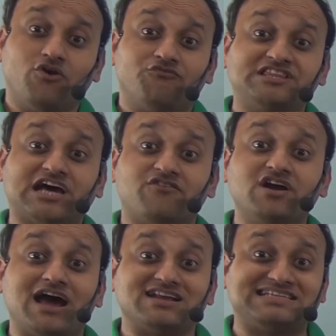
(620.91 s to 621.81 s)
with
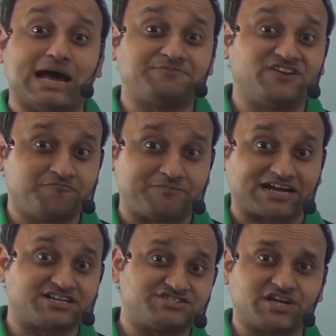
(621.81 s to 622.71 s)
our adaptive
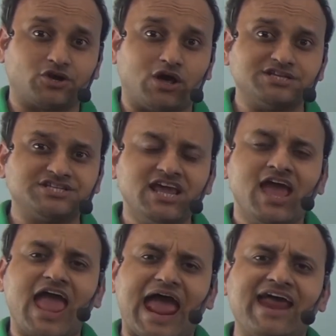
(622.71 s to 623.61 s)
practice technology
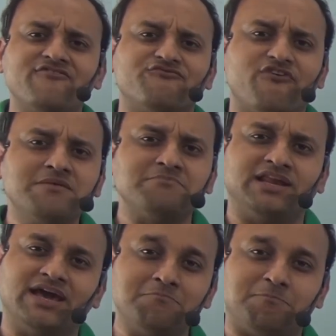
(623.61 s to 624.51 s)
and 1
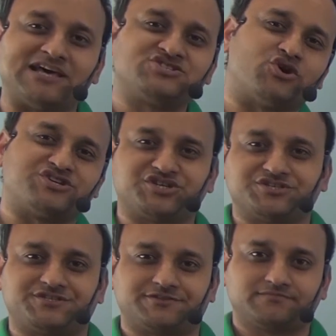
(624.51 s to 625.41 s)
million plus
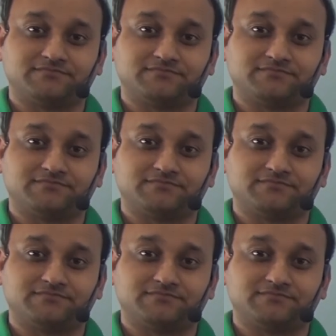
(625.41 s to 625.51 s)
questions.